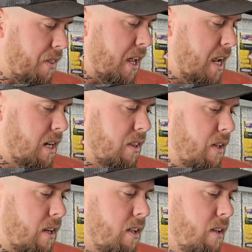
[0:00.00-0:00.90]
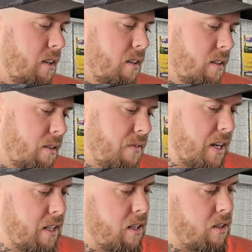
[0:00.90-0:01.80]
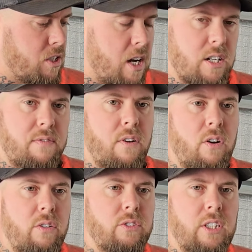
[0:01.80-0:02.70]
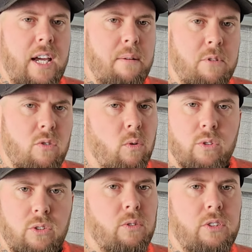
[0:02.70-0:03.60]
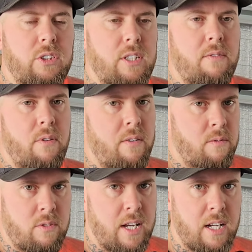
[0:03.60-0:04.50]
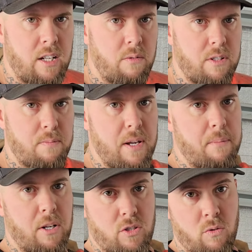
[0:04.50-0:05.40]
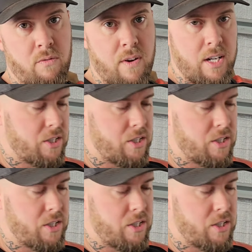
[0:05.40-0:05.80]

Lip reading: handy thing. The fact that you can charge phones, cameras, all sorts of stuff, whatever will take a USB, but it's all fast